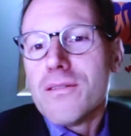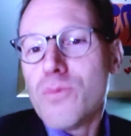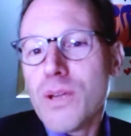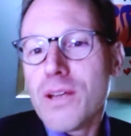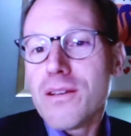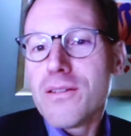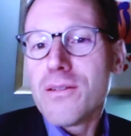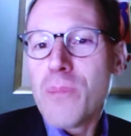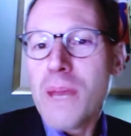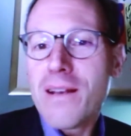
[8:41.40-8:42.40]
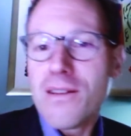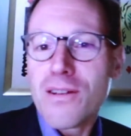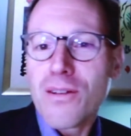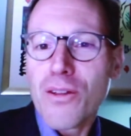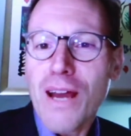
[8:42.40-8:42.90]
we can debate
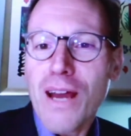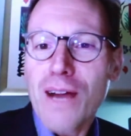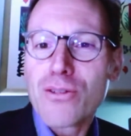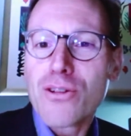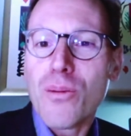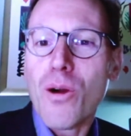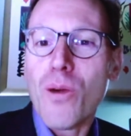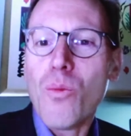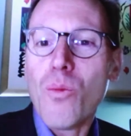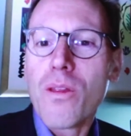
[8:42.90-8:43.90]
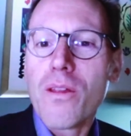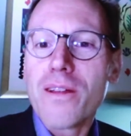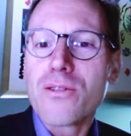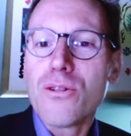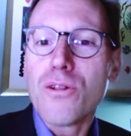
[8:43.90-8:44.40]
until the cows come home whether
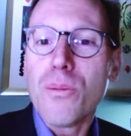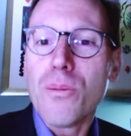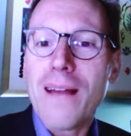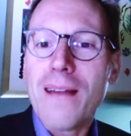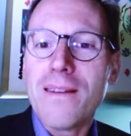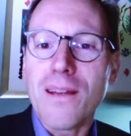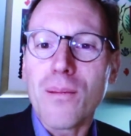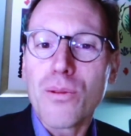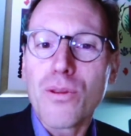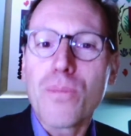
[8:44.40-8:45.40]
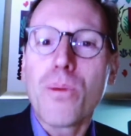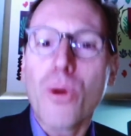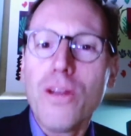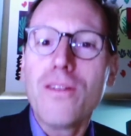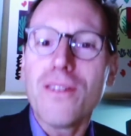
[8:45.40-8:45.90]
that's a good or a bad thing. But the
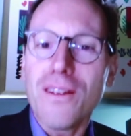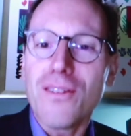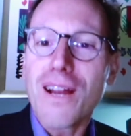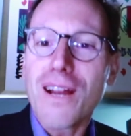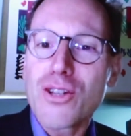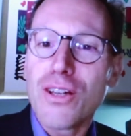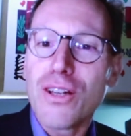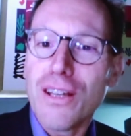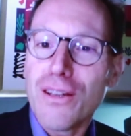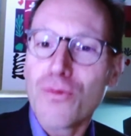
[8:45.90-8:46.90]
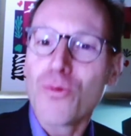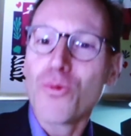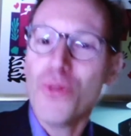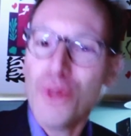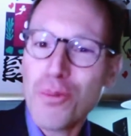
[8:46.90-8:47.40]
point is actually
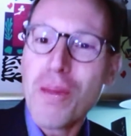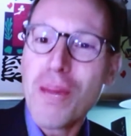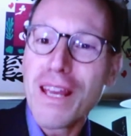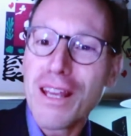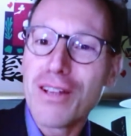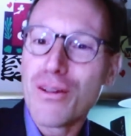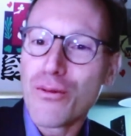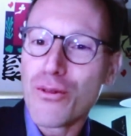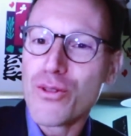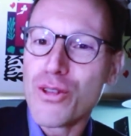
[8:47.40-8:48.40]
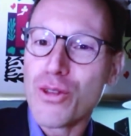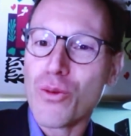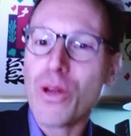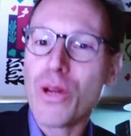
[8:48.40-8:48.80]
making a difference in the real